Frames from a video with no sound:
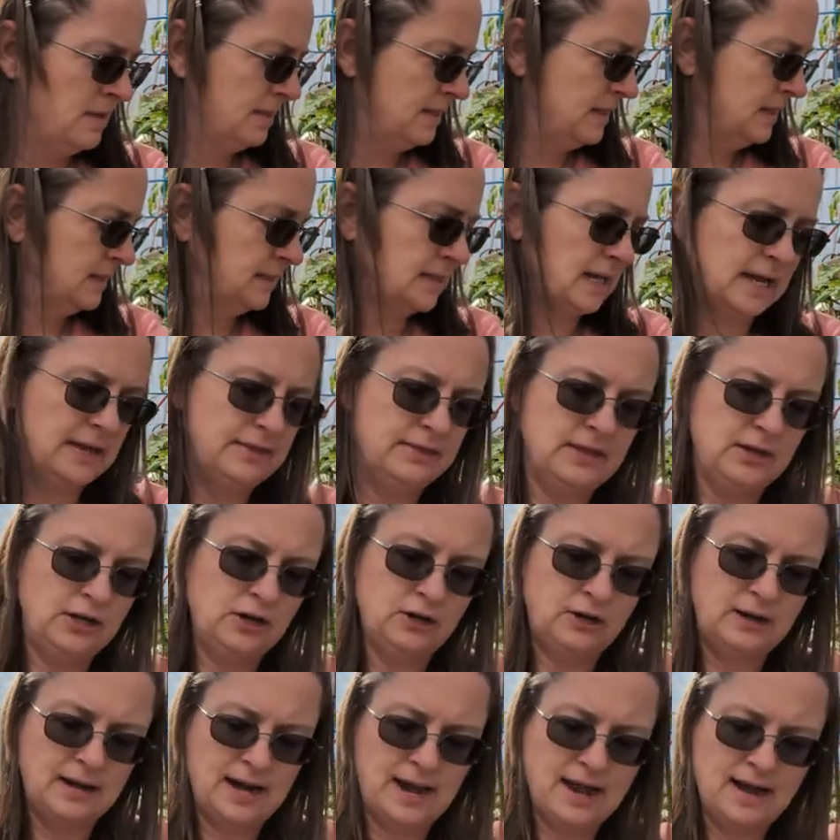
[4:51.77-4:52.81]
The side that
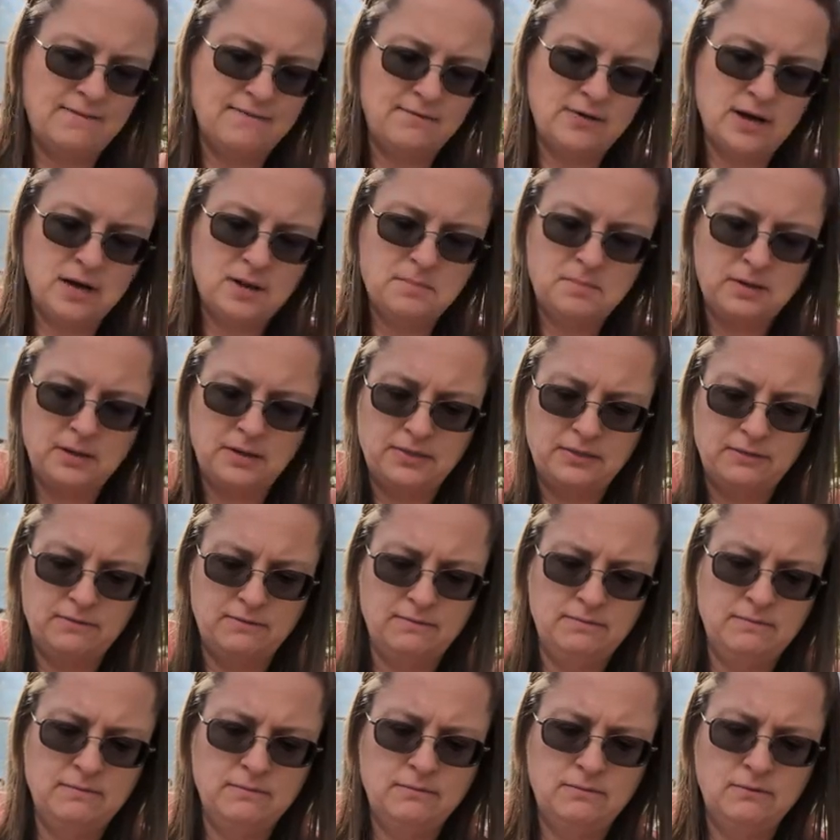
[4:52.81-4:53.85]
you're gonna have up on
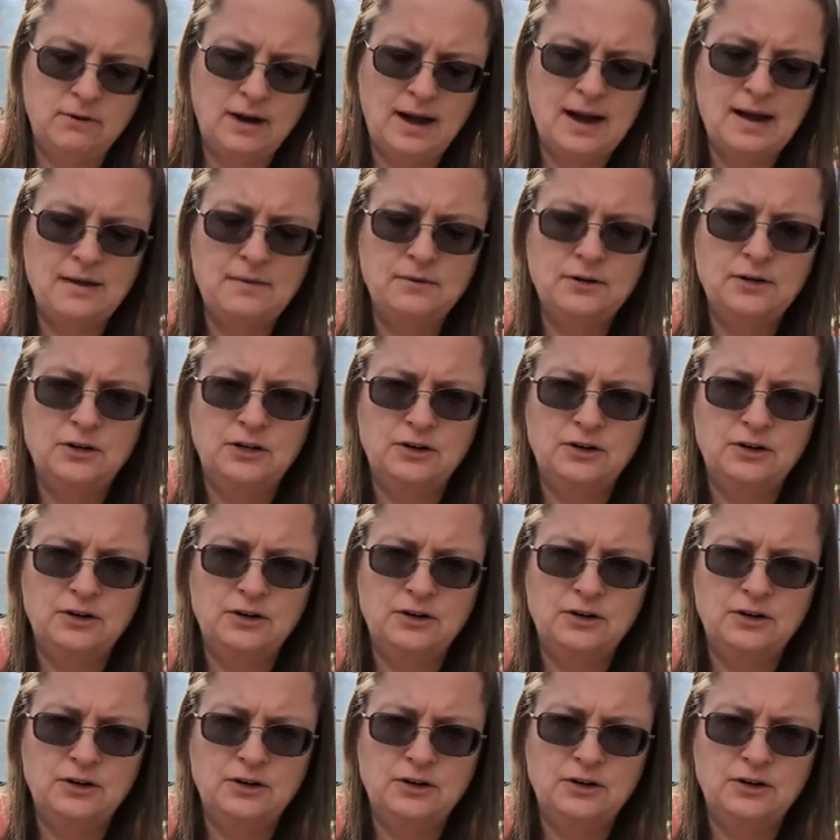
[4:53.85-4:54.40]
the ground,